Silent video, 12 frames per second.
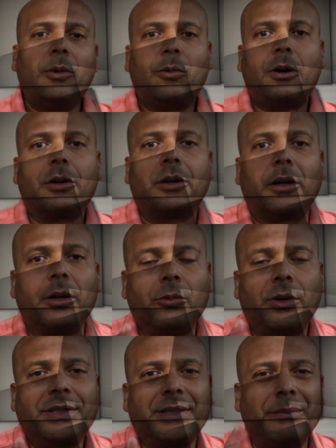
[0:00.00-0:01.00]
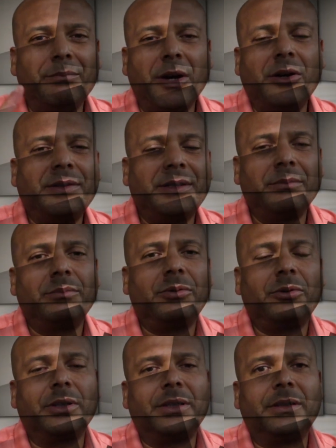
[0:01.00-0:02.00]
Walker, what's the most
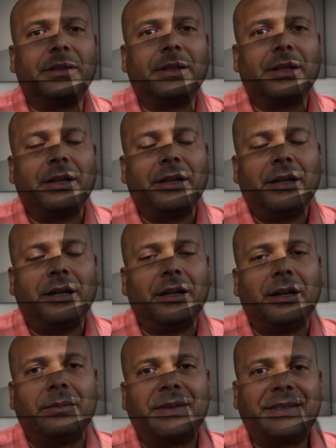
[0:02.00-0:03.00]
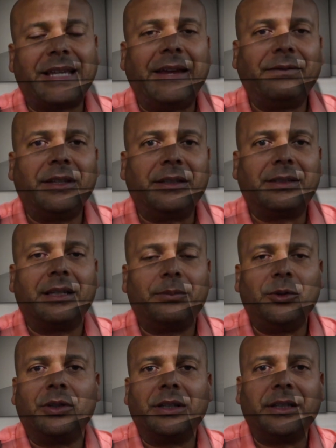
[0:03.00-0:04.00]
important um, safety
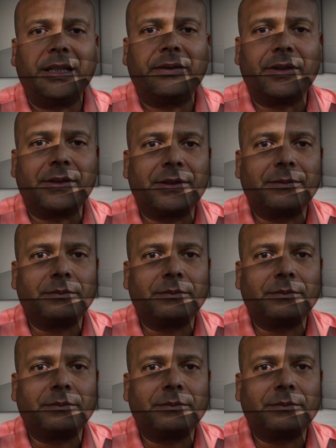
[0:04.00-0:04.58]
tip you can give us?